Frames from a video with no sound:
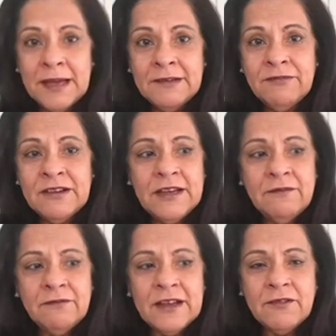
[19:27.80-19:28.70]
and we're
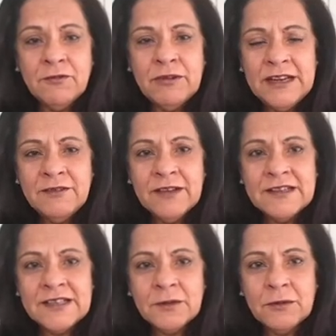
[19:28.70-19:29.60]
invent,
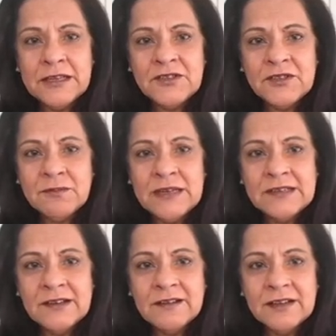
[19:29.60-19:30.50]
reinventing ways to
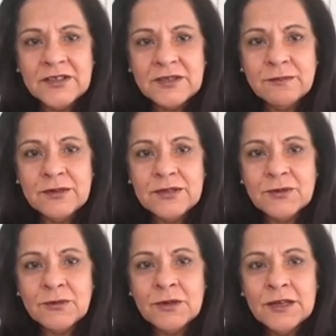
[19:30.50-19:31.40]
meet our customers.
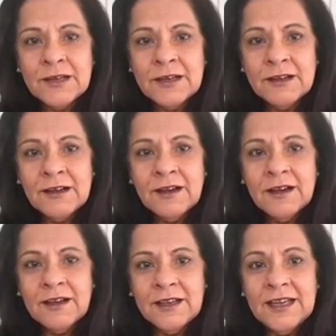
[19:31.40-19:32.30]
So
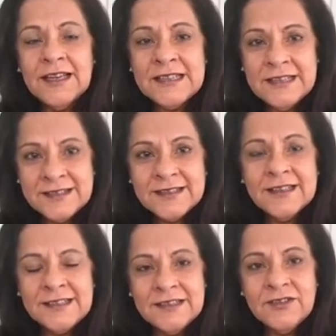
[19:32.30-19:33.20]
it is
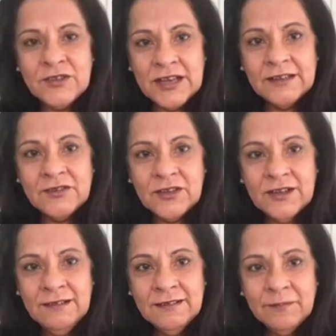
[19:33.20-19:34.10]
it is
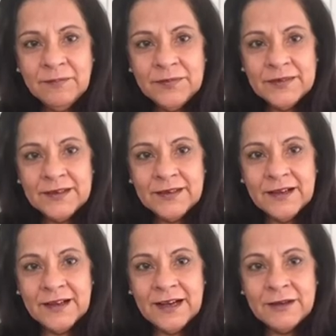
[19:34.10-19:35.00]
challenging.
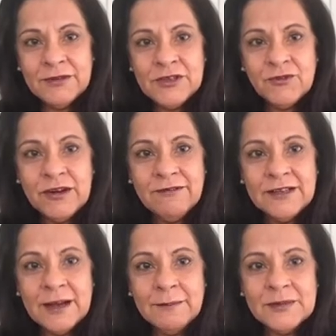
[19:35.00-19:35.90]
I wish
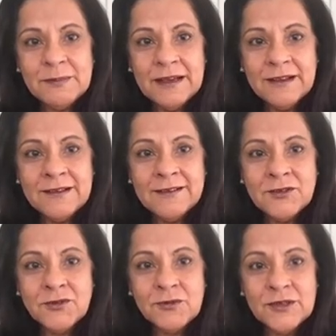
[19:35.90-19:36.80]
travel comes back
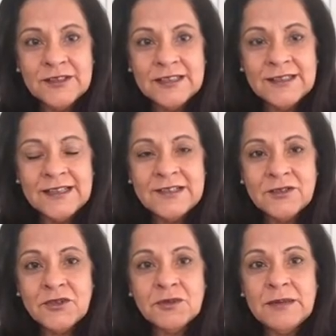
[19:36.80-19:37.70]
sooner than
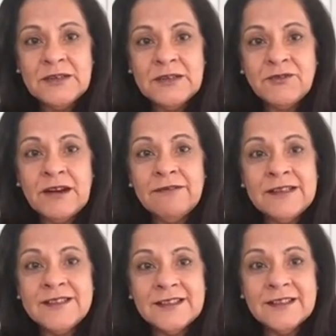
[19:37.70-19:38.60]
later. To me,
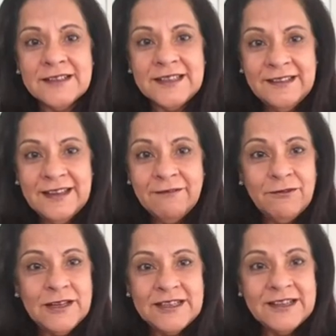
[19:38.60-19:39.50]
travel is learning.
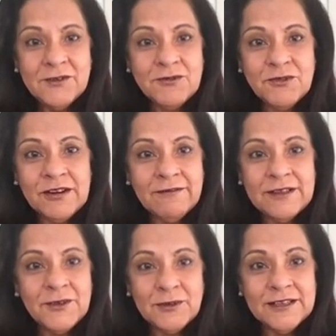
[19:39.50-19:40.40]
Every day you
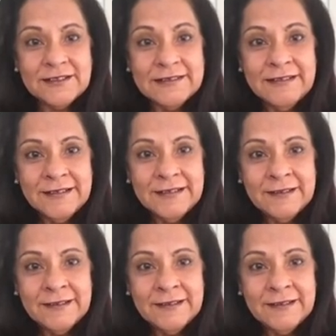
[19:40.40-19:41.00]
travel, you learn.